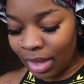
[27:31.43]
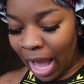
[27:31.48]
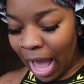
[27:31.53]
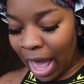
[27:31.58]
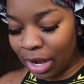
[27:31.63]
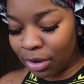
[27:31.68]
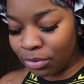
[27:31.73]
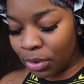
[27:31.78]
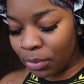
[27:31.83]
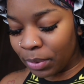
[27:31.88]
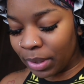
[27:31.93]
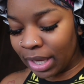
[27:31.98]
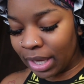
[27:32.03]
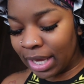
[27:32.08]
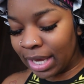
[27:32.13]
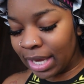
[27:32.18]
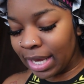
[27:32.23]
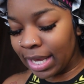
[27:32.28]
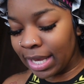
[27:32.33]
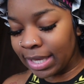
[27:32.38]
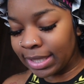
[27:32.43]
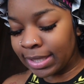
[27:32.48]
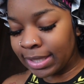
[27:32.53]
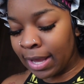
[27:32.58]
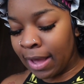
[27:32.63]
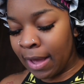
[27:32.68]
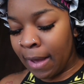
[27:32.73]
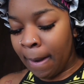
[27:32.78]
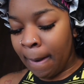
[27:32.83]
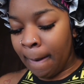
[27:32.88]
I don't know what it is,
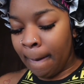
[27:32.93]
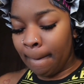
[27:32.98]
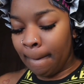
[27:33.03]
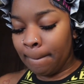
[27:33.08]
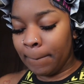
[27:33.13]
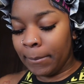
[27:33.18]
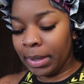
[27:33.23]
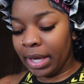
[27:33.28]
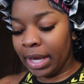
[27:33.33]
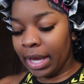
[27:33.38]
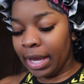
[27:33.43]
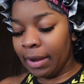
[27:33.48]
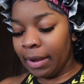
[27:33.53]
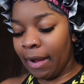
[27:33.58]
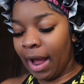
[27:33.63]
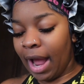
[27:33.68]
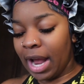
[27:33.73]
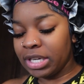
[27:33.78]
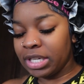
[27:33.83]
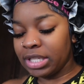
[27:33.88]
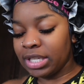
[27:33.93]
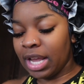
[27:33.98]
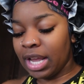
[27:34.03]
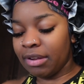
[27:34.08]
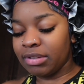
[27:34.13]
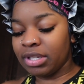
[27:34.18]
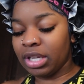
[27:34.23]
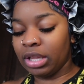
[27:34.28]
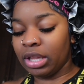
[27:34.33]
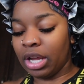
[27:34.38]
but I just
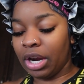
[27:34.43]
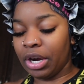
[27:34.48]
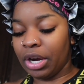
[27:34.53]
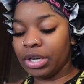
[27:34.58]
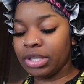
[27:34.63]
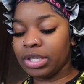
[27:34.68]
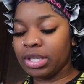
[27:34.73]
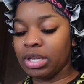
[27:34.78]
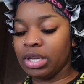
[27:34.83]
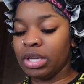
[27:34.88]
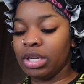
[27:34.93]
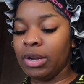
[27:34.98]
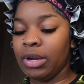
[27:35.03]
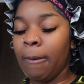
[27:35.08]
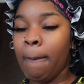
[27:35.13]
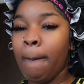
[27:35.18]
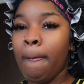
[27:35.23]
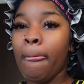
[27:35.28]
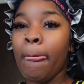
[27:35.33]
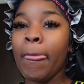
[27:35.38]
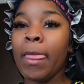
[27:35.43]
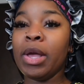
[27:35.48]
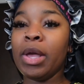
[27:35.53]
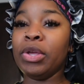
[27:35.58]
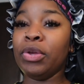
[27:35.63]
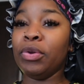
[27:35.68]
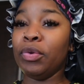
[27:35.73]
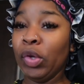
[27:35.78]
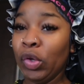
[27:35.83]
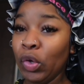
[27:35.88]
have to learn to
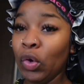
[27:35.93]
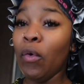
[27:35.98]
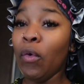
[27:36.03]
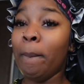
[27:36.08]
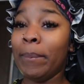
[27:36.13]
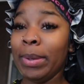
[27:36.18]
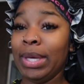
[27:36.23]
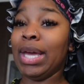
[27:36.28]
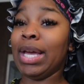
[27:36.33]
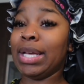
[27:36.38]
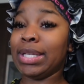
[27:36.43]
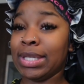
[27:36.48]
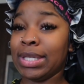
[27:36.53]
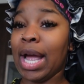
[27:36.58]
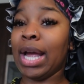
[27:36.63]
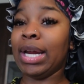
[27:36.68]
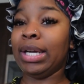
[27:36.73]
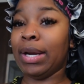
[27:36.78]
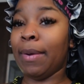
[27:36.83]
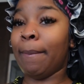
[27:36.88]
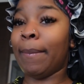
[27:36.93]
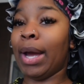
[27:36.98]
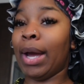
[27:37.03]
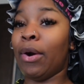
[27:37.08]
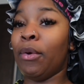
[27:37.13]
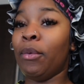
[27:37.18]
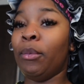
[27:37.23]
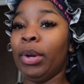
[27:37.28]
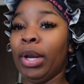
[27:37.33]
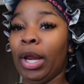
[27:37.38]
you be excited
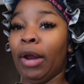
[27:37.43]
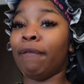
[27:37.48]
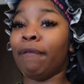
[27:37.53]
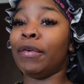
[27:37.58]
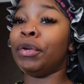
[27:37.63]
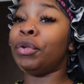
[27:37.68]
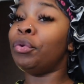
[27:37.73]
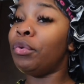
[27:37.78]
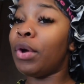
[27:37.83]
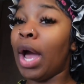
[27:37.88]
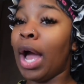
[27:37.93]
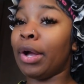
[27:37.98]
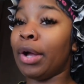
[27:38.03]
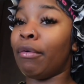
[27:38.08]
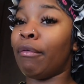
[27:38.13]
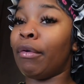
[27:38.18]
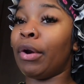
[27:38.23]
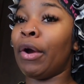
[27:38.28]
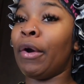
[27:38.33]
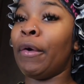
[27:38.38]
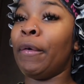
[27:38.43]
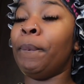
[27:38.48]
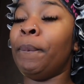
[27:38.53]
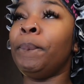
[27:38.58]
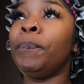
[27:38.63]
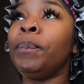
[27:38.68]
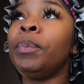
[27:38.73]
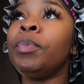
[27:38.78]
about whatever you got going on.